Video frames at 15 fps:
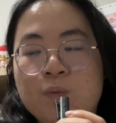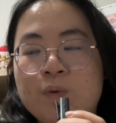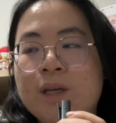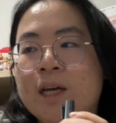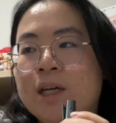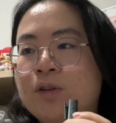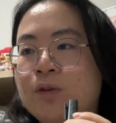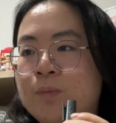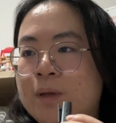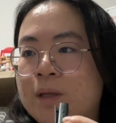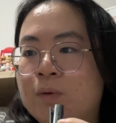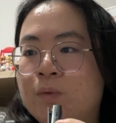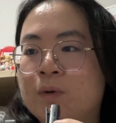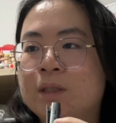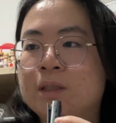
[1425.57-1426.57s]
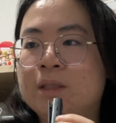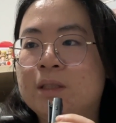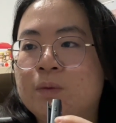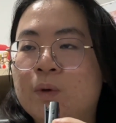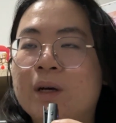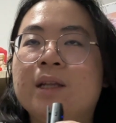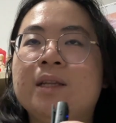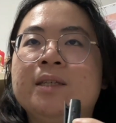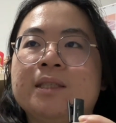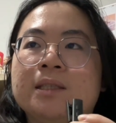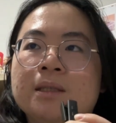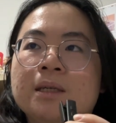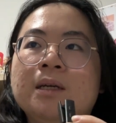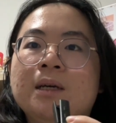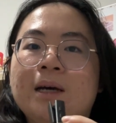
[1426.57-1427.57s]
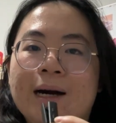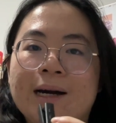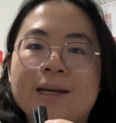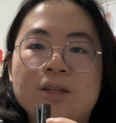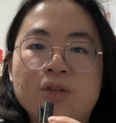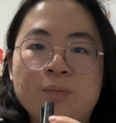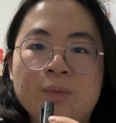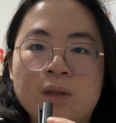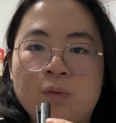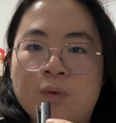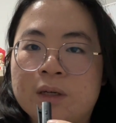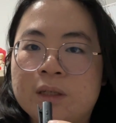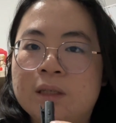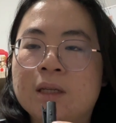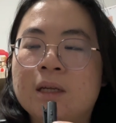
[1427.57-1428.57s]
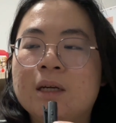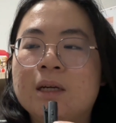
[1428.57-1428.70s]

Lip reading: We had to be the ones, but at least I had to be the one